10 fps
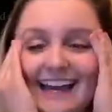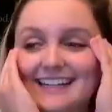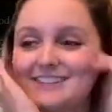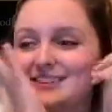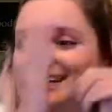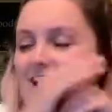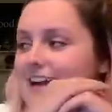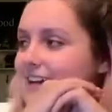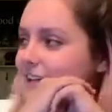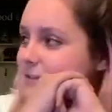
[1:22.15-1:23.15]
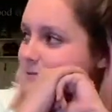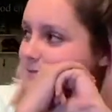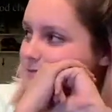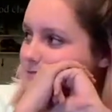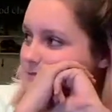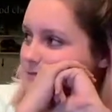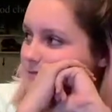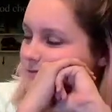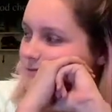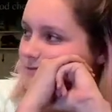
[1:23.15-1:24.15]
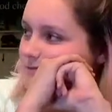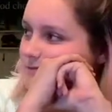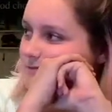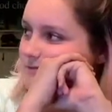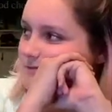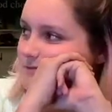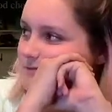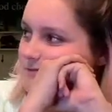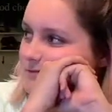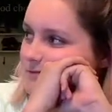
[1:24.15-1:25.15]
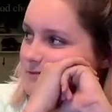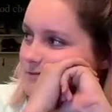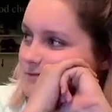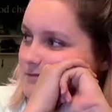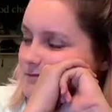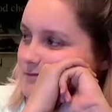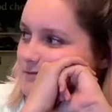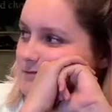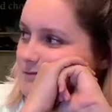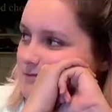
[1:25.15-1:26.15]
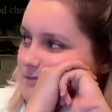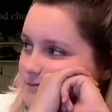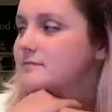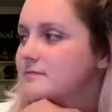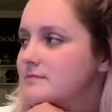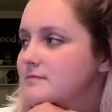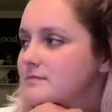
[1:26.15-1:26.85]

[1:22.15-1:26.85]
(not speaking)